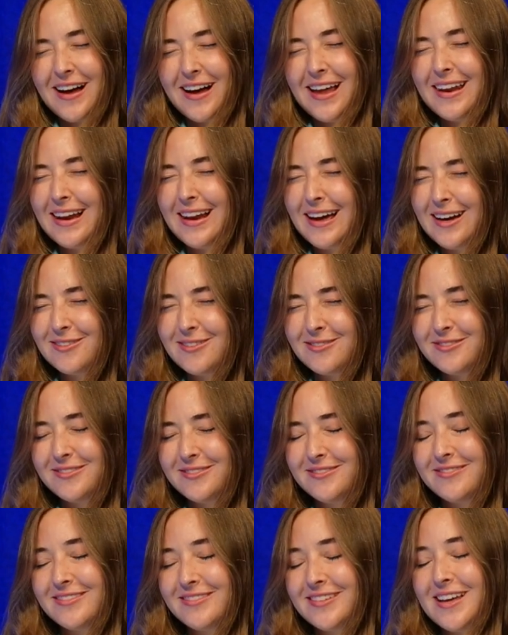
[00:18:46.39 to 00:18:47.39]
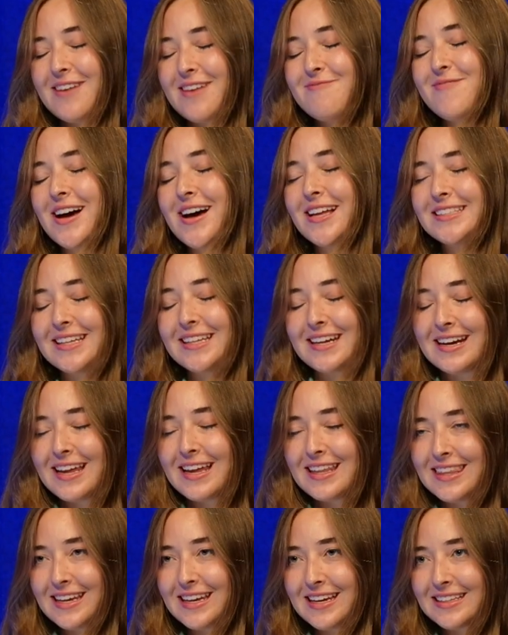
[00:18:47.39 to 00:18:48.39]
I love that mindset, and
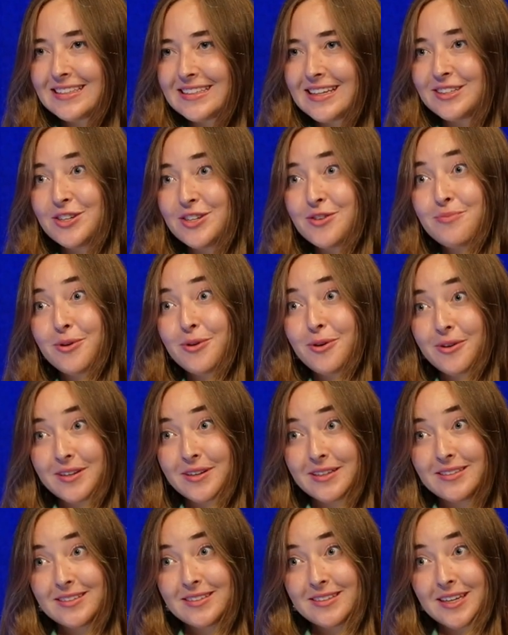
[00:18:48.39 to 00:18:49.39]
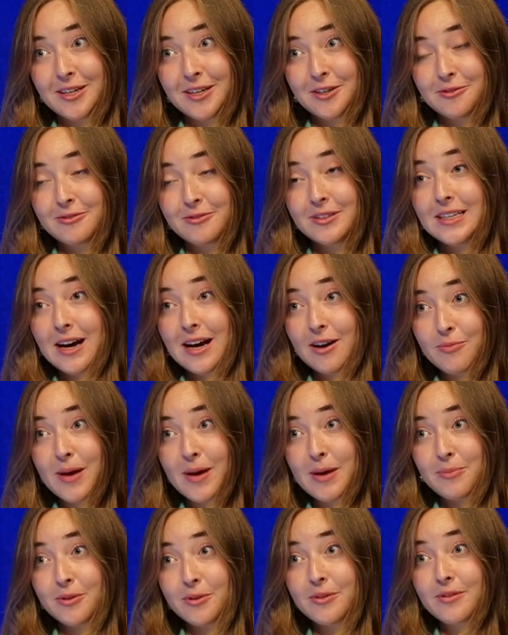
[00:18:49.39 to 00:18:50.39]
I think it's such an important skill for young
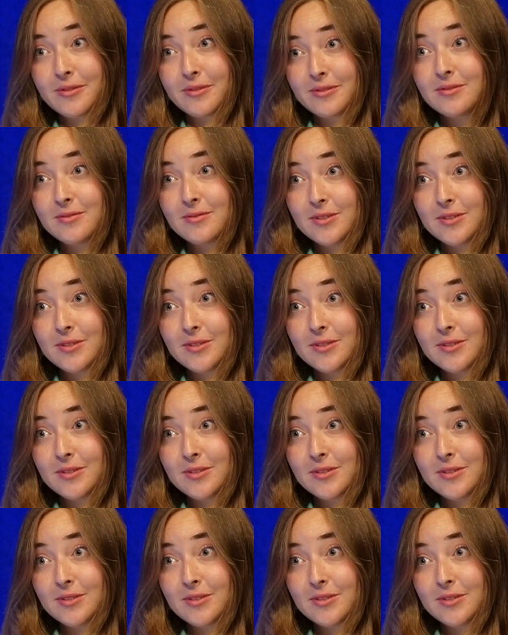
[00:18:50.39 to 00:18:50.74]
people